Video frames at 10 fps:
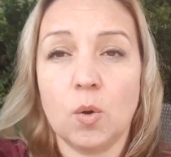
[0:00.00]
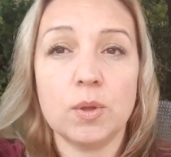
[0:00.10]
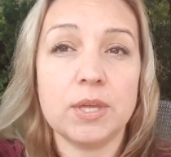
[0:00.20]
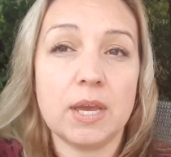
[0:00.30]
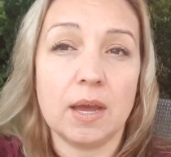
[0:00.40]

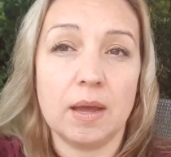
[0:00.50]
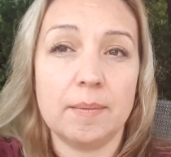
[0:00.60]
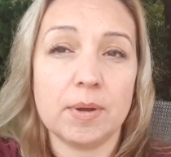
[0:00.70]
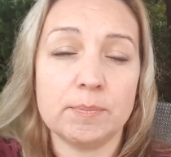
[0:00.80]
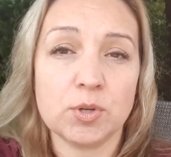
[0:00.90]
or the
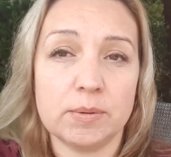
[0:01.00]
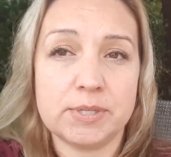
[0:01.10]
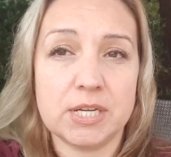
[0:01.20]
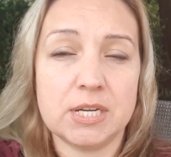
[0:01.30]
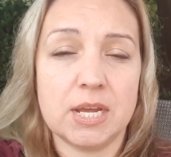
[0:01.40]

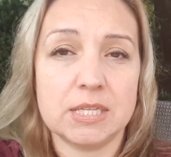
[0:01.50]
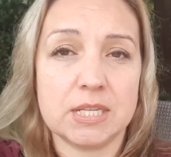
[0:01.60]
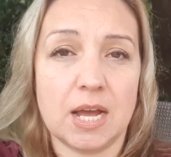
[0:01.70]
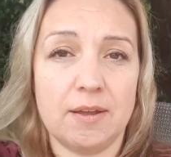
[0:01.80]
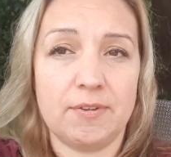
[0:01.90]
absorption
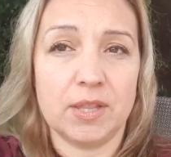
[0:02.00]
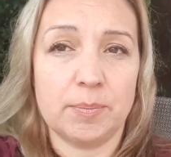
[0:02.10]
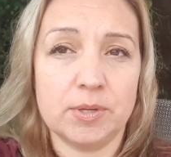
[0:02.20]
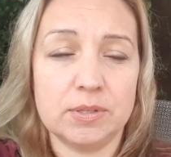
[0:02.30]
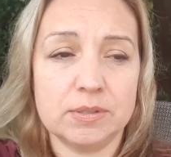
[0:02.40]
is not
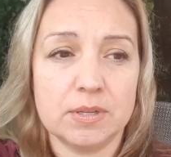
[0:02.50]
available,